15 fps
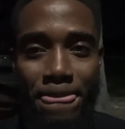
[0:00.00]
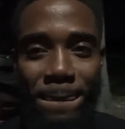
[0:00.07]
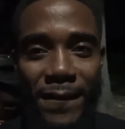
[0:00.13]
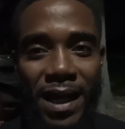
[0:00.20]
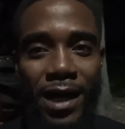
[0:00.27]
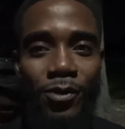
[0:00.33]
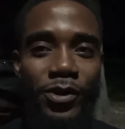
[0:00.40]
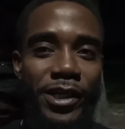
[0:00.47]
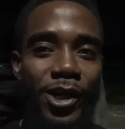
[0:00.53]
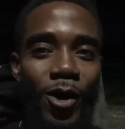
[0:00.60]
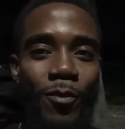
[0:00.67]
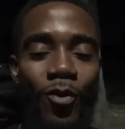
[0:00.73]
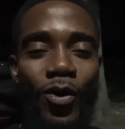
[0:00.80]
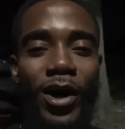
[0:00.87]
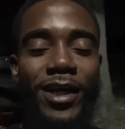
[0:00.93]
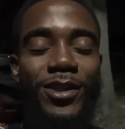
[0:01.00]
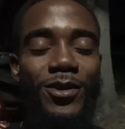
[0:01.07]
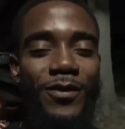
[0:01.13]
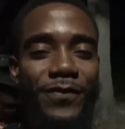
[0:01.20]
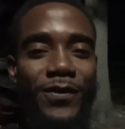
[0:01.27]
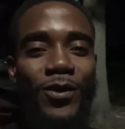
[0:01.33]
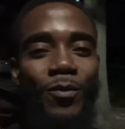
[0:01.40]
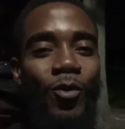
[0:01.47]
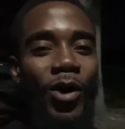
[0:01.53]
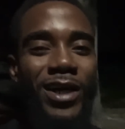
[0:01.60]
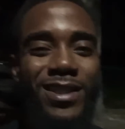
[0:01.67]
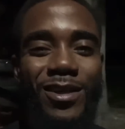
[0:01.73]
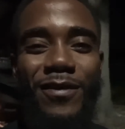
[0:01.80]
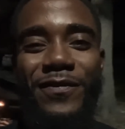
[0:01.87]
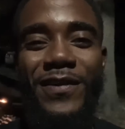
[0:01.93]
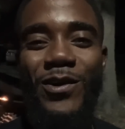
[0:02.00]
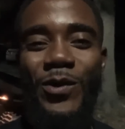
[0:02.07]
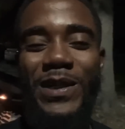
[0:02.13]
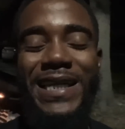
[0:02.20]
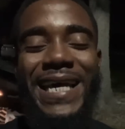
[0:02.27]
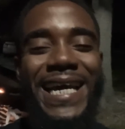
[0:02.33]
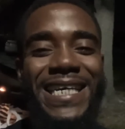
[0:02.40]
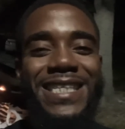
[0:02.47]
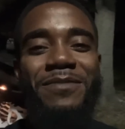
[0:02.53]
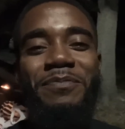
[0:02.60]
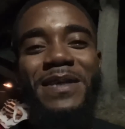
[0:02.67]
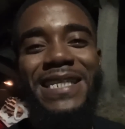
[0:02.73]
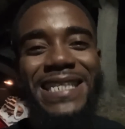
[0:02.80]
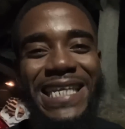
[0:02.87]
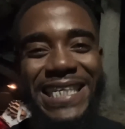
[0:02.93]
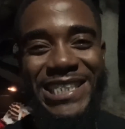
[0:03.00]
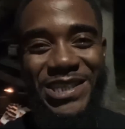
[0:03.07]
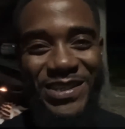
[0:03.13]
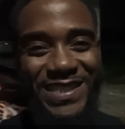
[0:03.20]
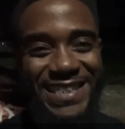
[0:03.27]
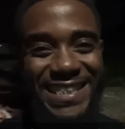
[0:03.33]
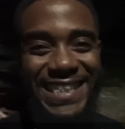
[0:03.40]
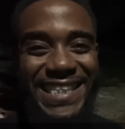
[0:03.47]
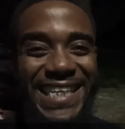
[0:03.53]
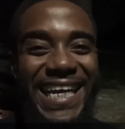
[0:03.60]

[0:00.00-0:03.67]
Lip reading: And here I want to know for do. I want to know for do it expeditiously.